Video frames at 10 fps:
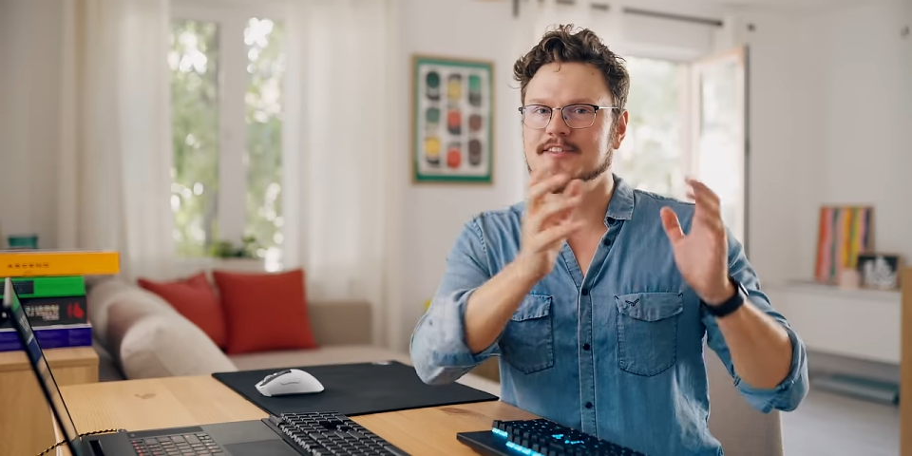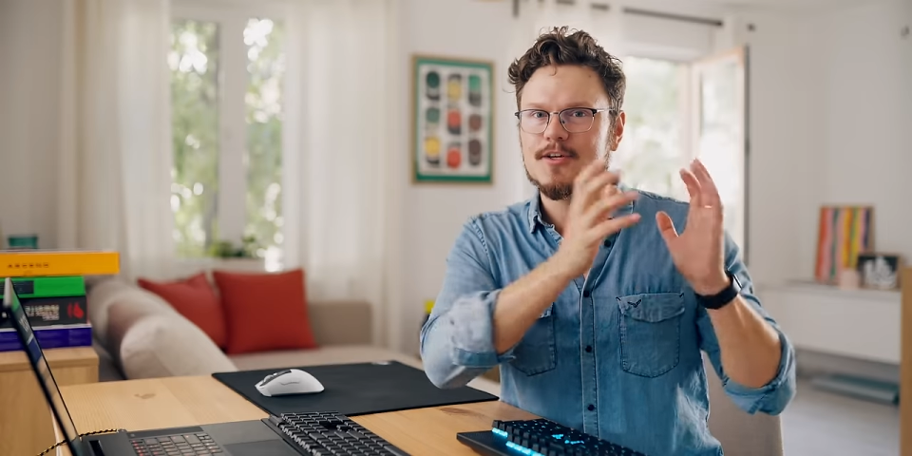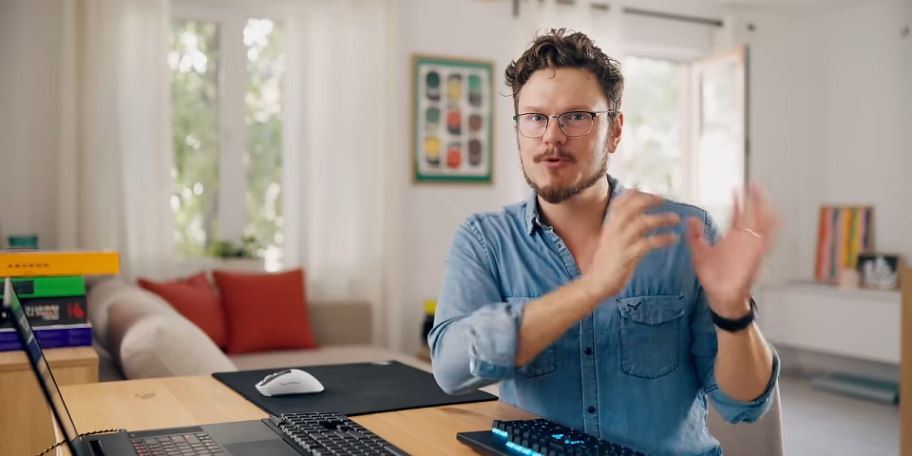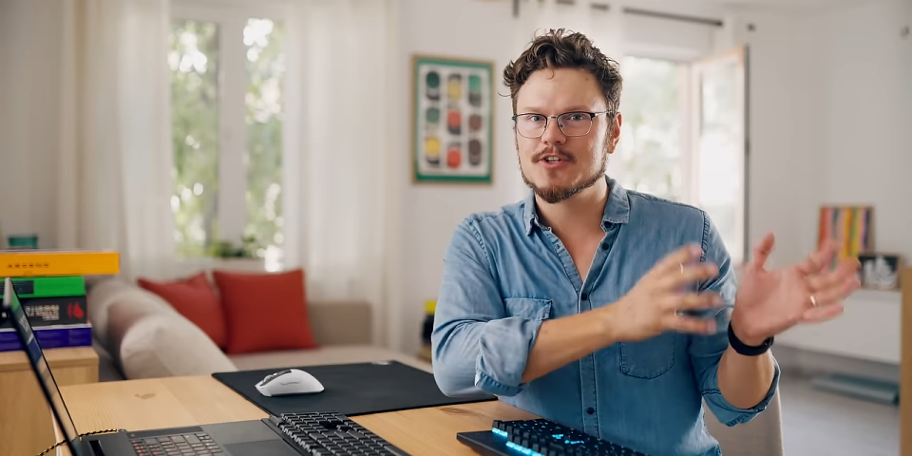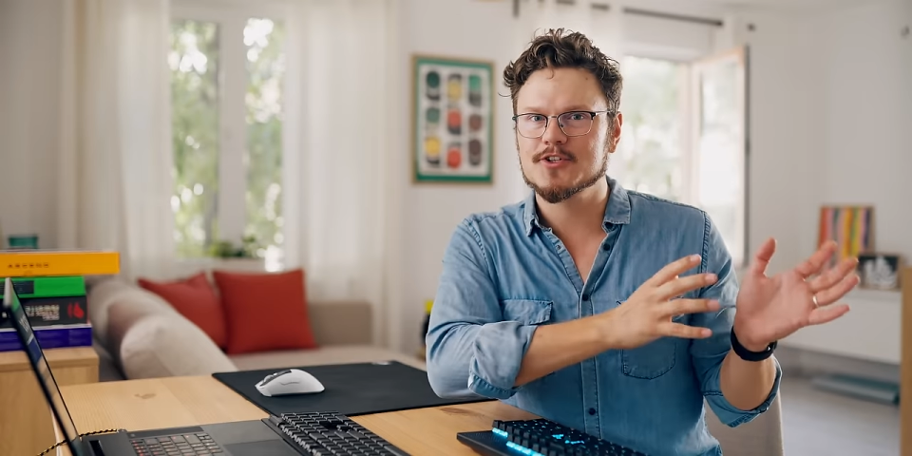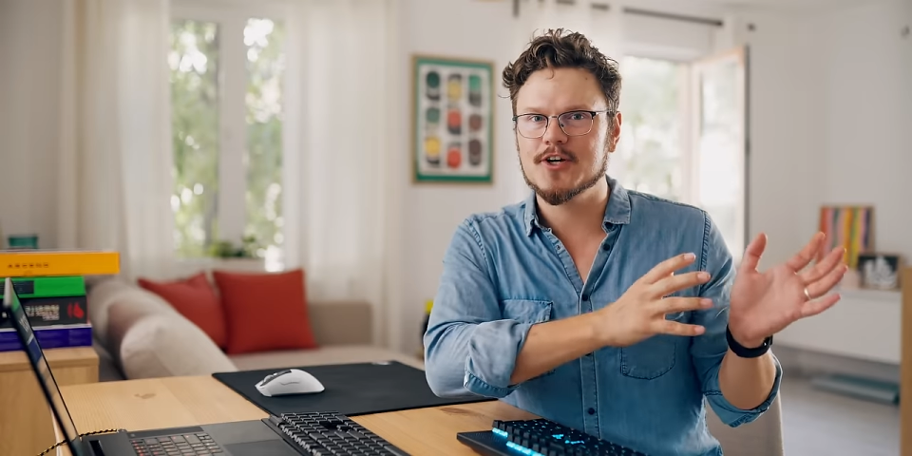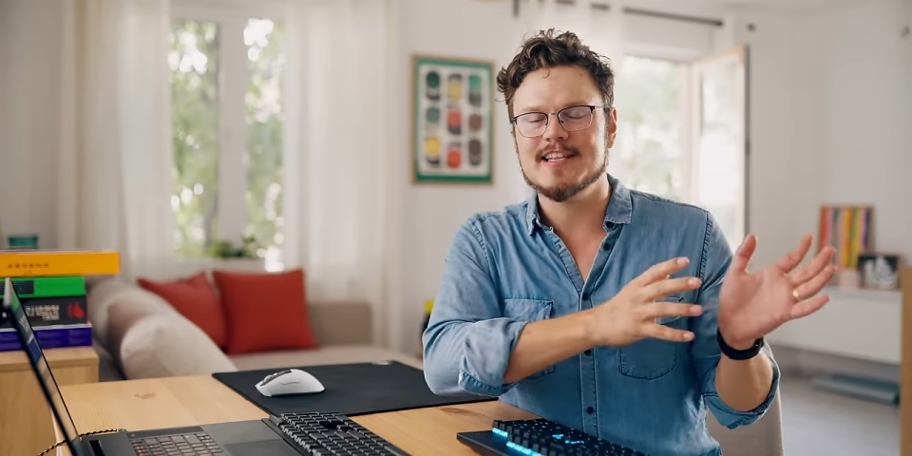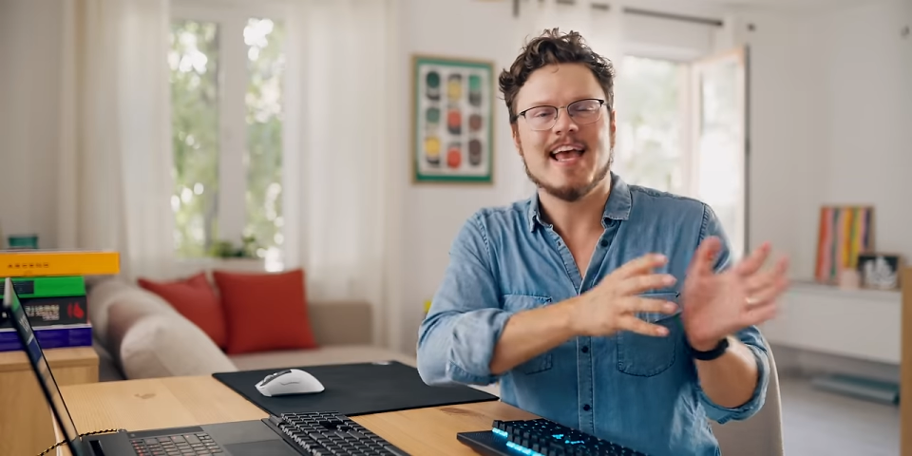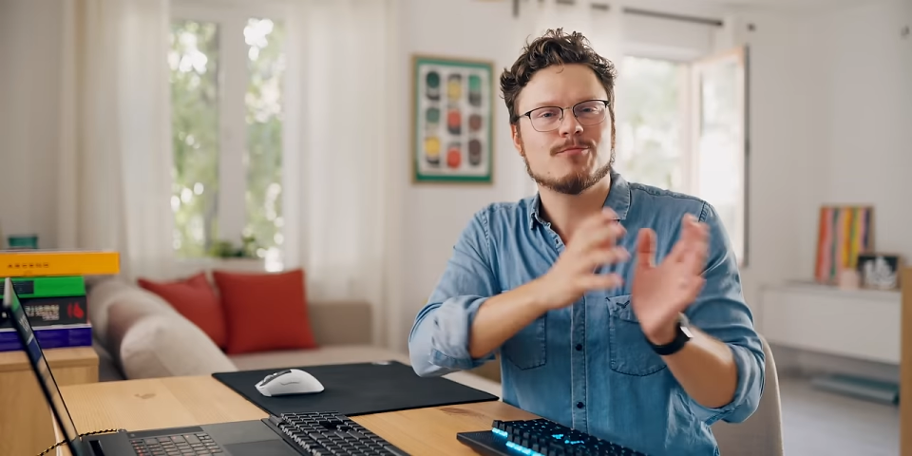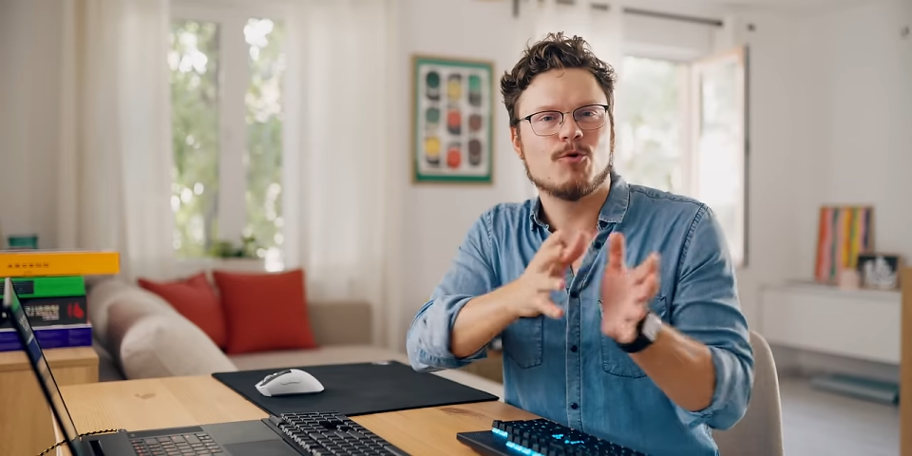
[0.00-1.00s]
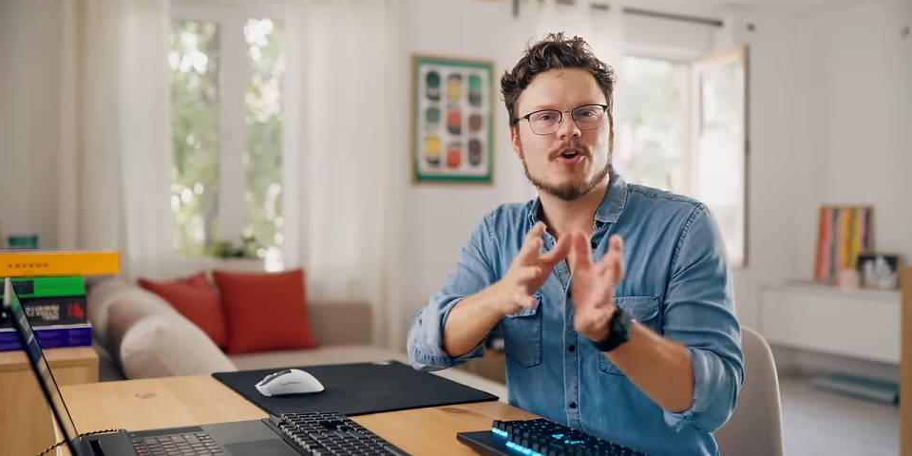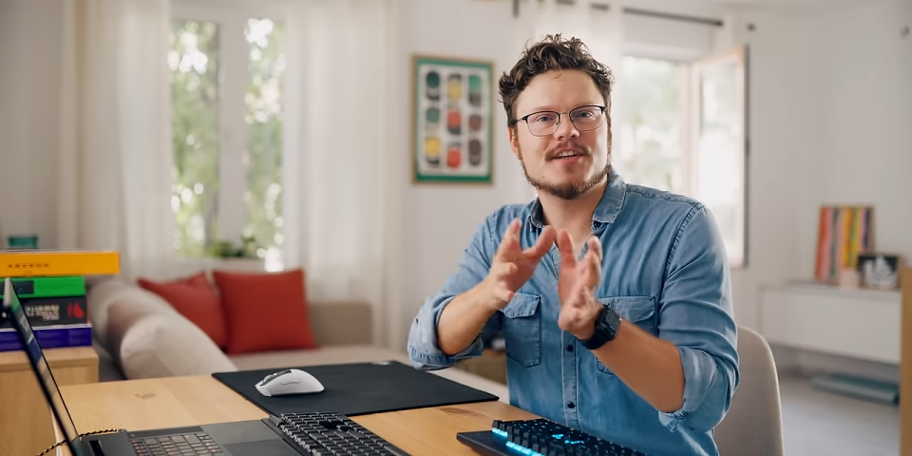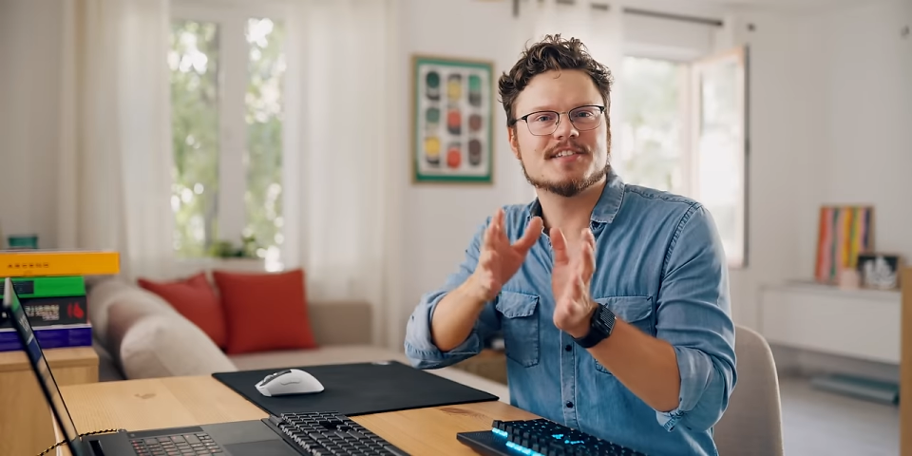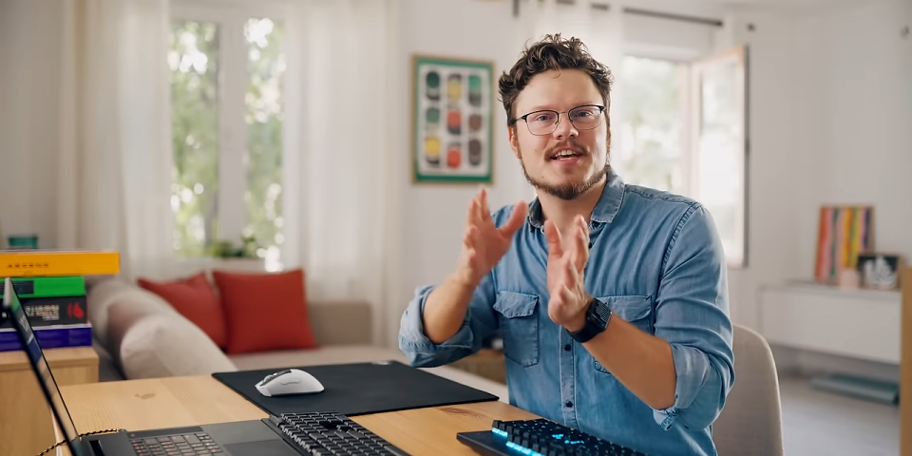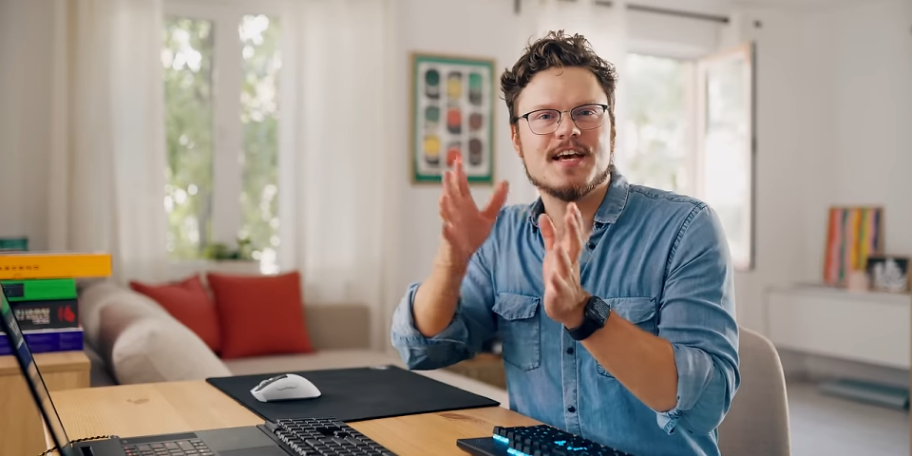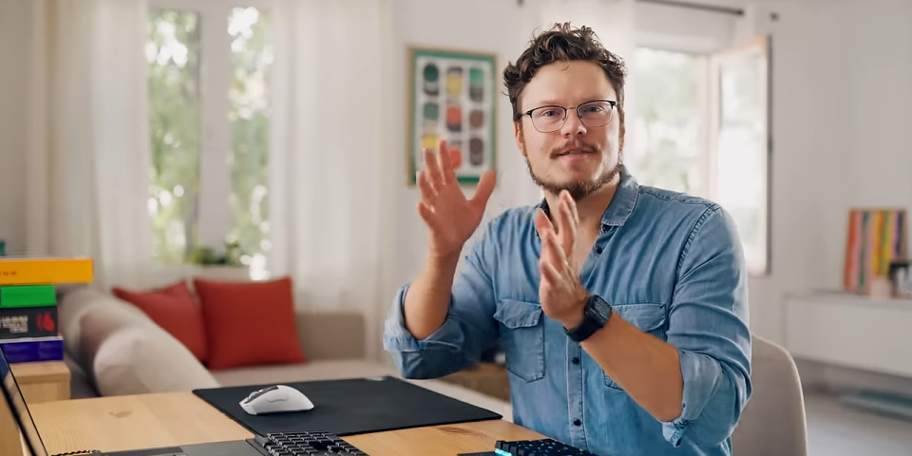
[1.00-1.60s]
see what is good and what is